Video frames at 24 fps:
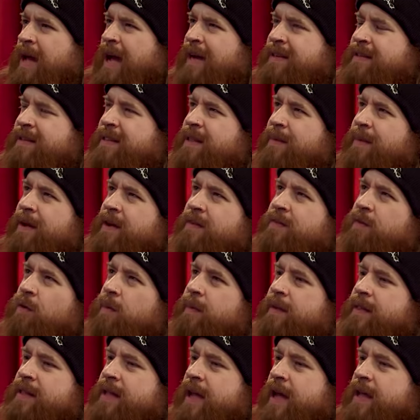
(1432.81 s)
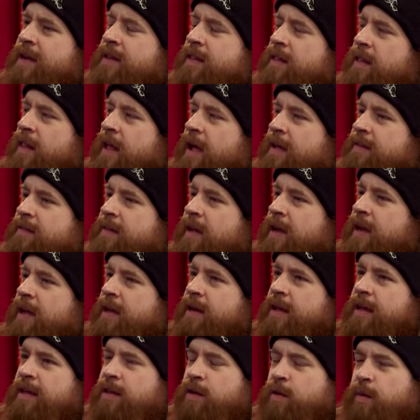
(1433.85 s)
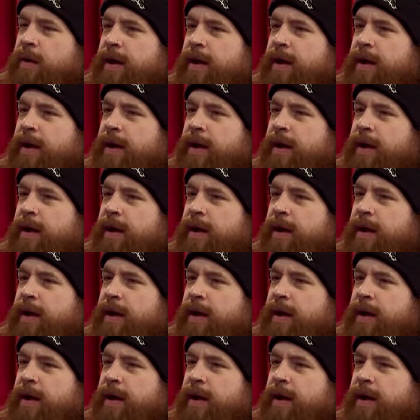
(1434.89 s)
Actually, they might have formed at the end of the last decade. Either